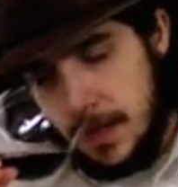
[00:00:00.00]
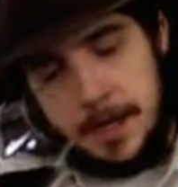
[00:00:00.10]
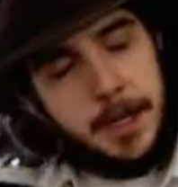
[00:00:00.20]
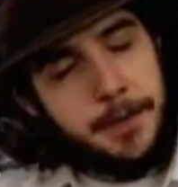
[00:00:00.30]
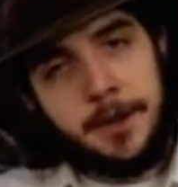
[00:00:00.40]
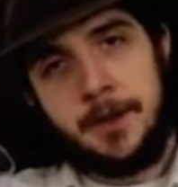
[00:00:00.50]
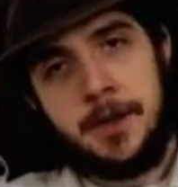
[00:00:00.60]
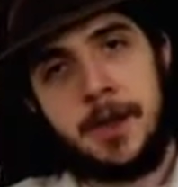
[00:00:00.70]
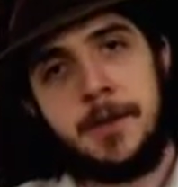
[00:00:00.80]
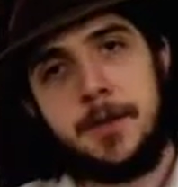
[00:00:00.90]

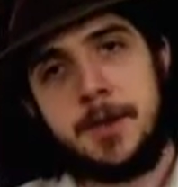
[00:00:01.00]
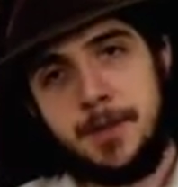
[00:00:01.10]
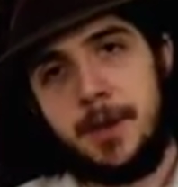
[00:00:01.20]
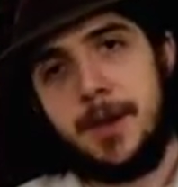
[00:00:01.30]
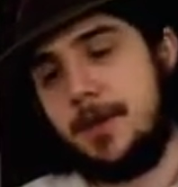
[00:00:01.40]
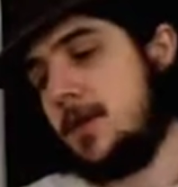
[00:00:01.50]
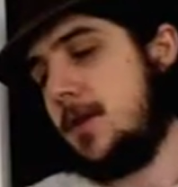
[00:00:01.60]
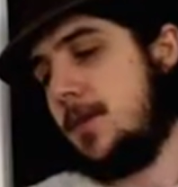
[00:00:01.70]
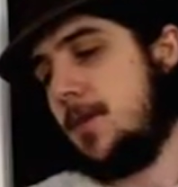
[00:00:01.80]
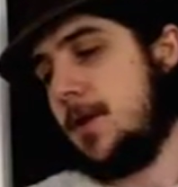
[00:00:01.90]
Definitely, you smell the
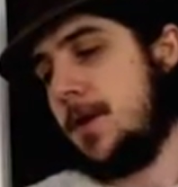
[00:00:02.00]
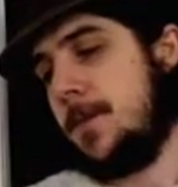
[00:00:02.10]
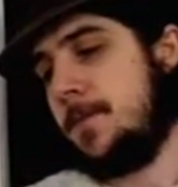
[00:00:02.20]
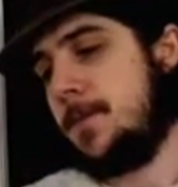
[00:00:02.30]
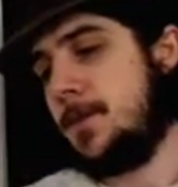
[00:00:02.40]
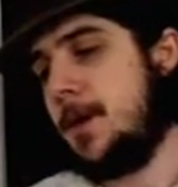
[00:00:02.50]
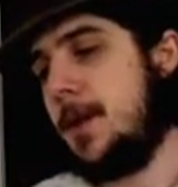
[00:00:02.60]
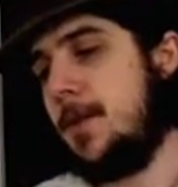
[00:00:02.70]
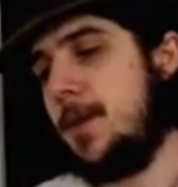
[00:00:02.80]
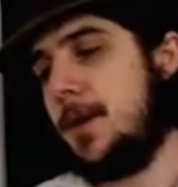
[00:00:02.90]
alcohol more straight out
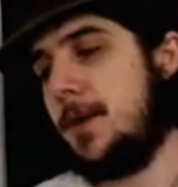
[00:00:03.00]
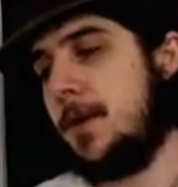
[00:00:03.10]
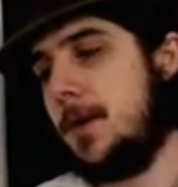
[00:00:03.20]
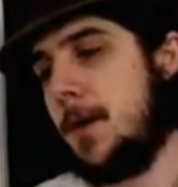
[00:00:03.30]
of the bottle.